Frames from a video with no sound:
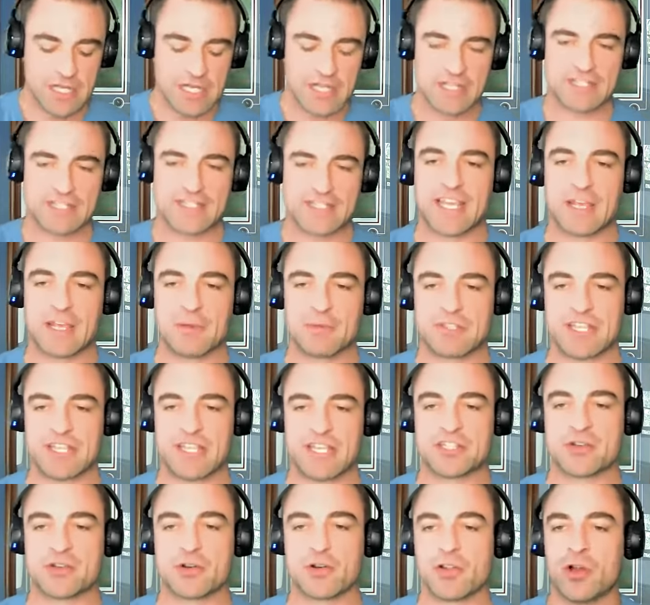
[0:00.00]
The second was
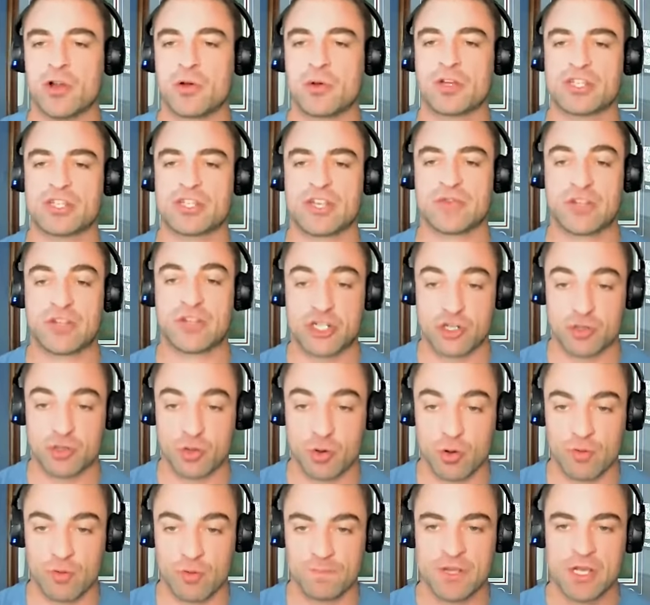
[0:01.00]
internal locus of
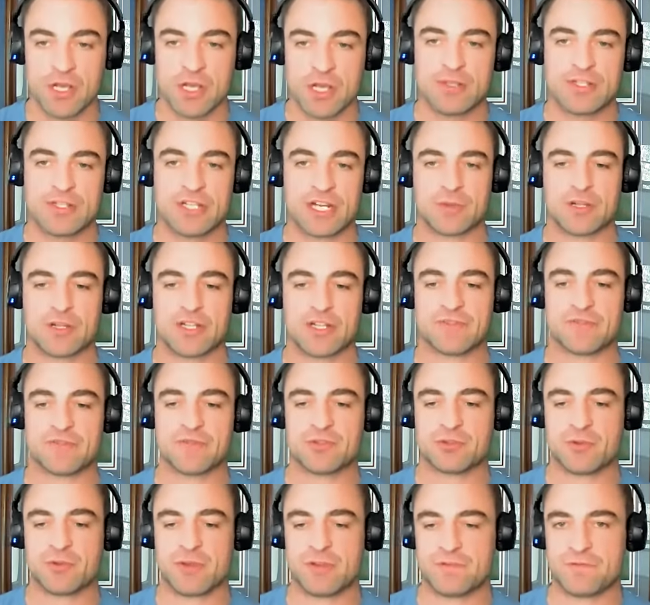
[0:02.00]
control. We talked about the
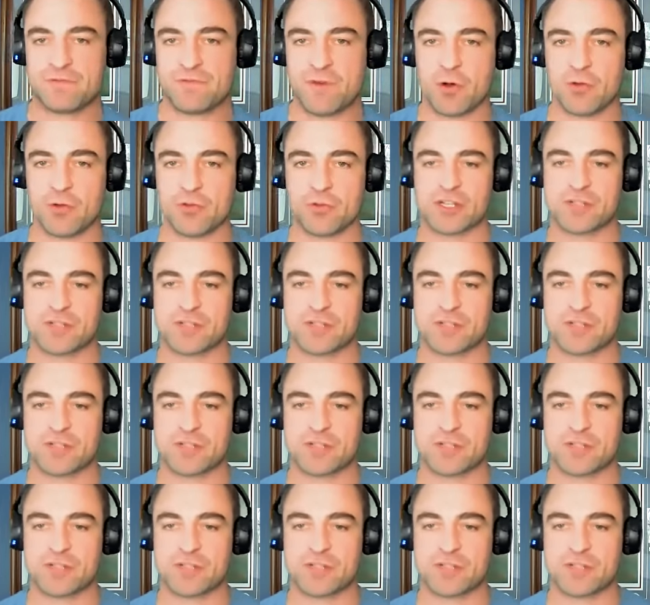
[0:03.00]
difference between fault and